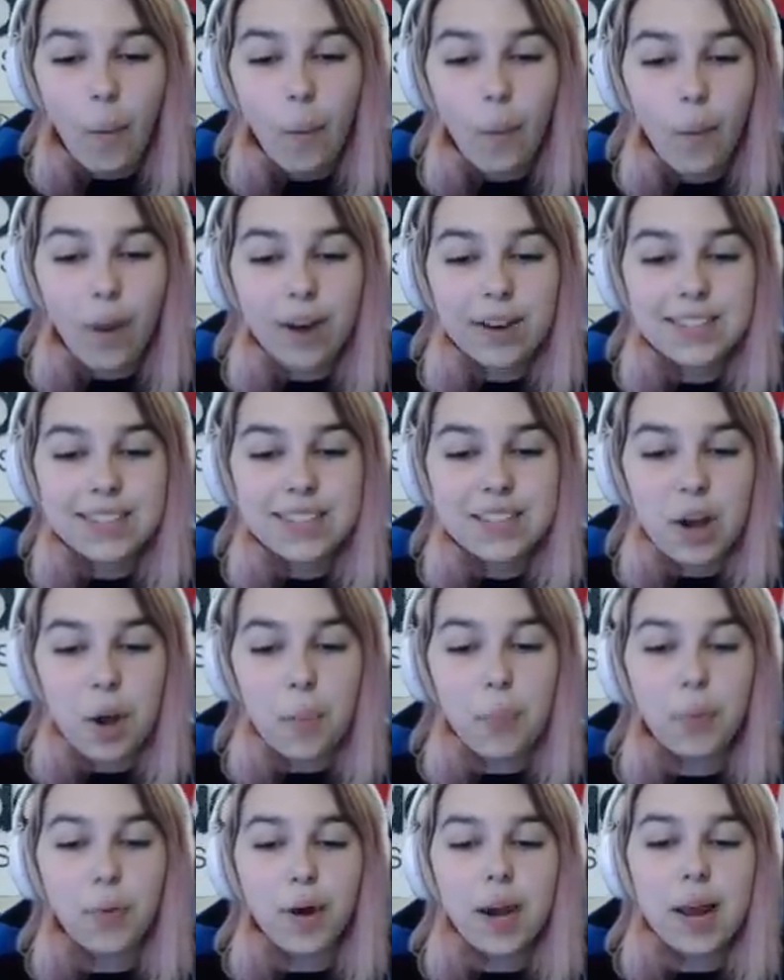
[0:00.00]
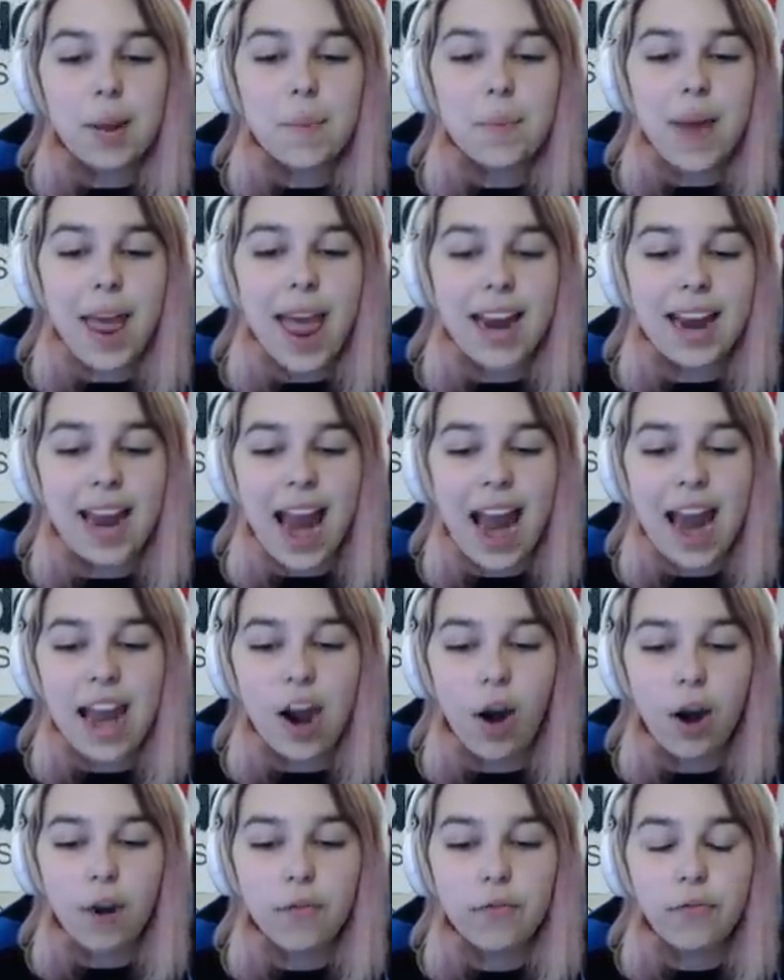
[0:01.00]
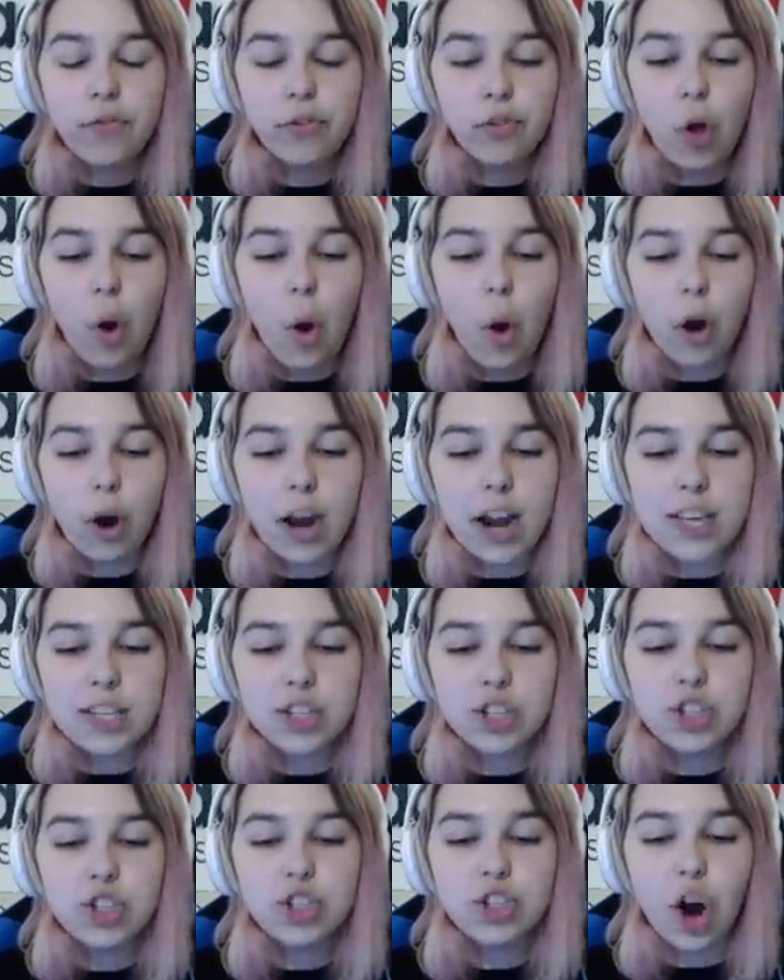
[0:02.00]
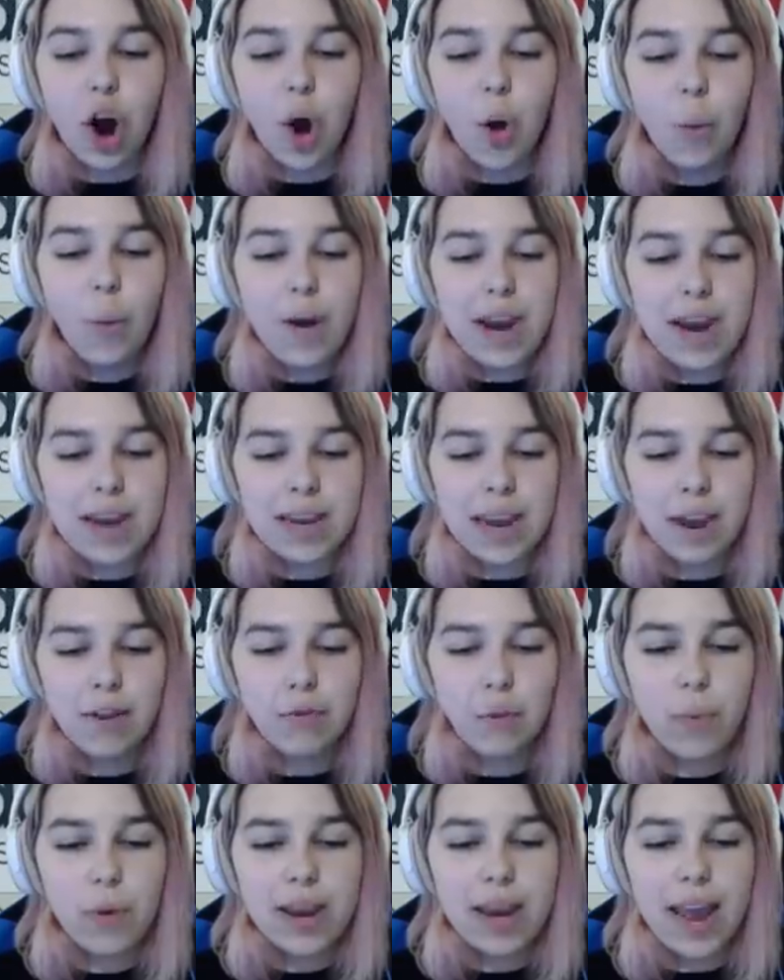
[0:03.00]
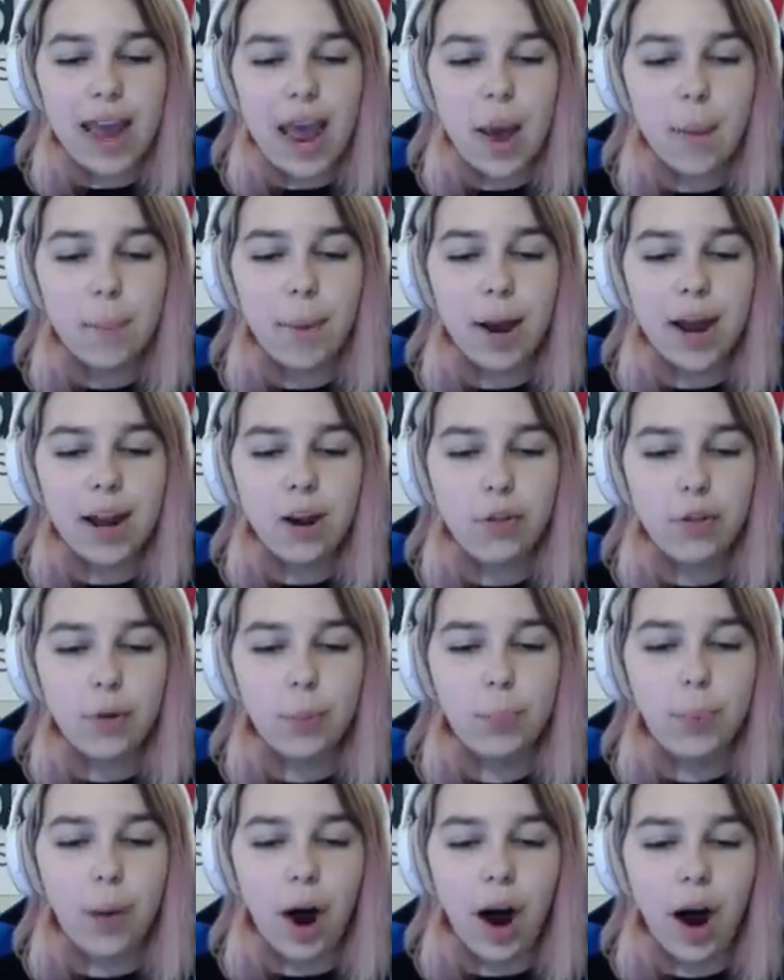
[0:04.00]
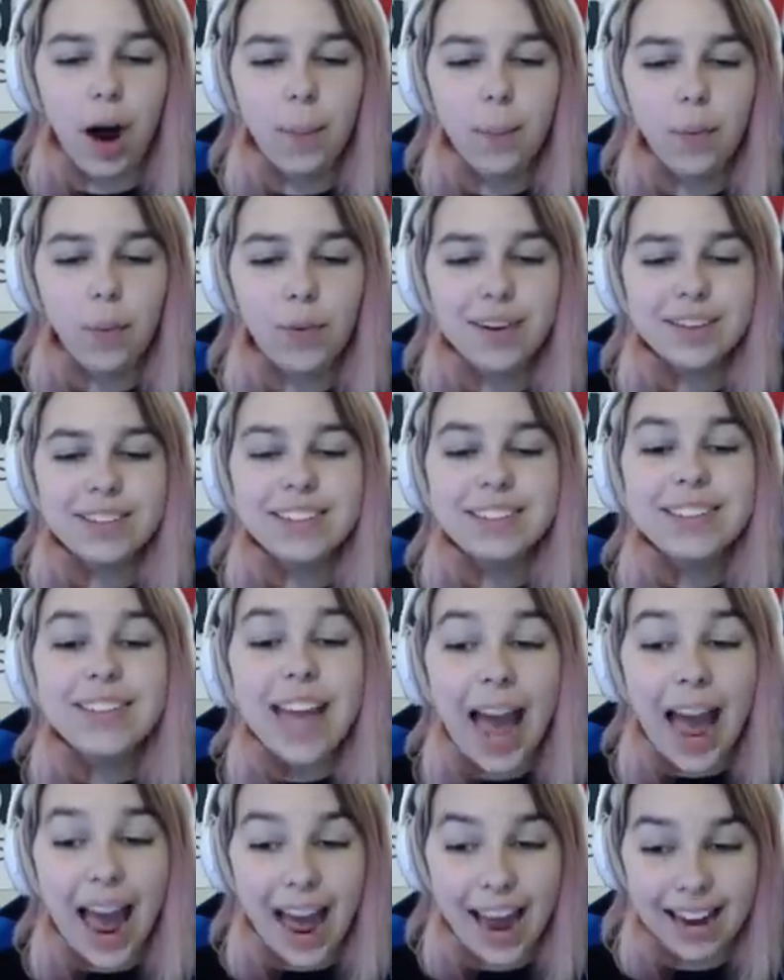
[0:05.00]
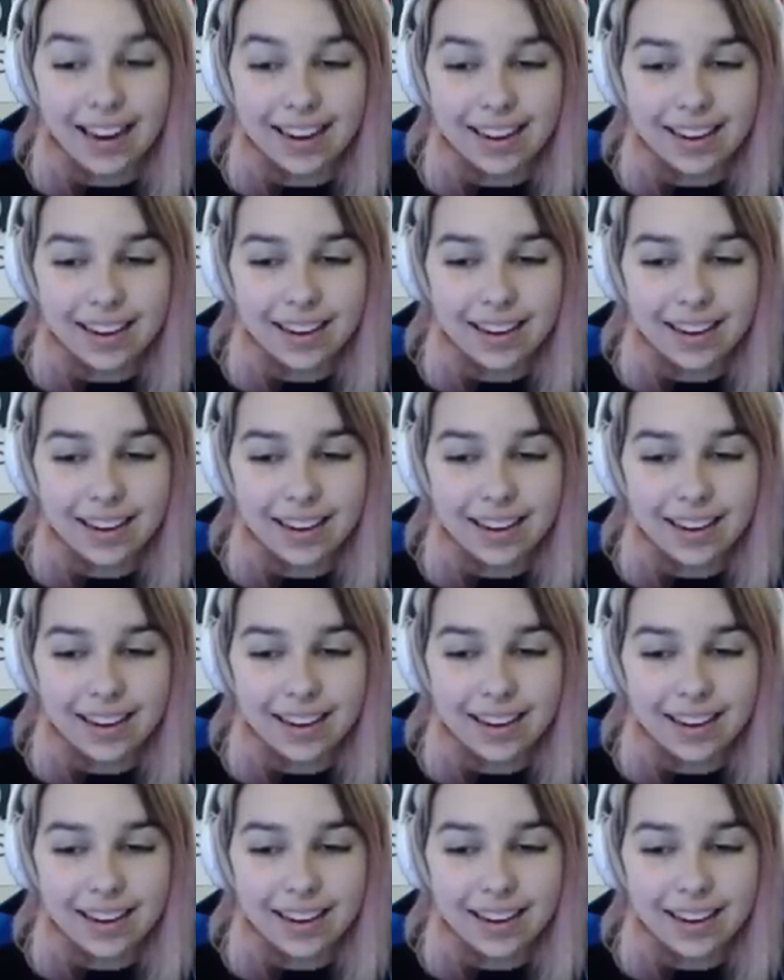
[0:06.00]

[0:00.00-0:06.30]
We're still pretty big, and our floor is so weak. If we get hit by another bomb, we're dead.